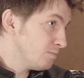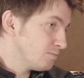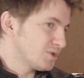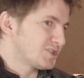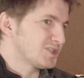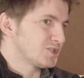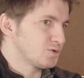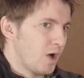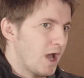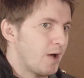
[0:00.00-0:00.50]

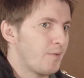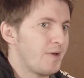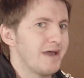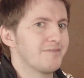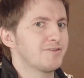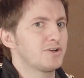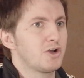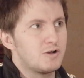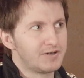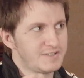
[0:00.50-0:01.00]
which is why we
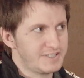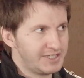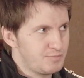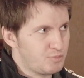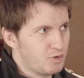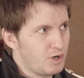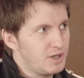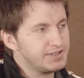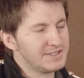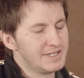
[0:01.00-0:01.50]
have an
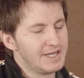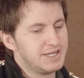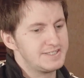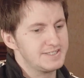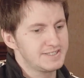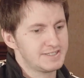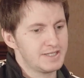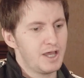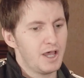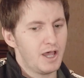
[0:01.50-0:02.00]
RFC
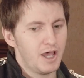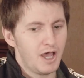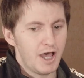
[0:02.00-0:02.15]
process.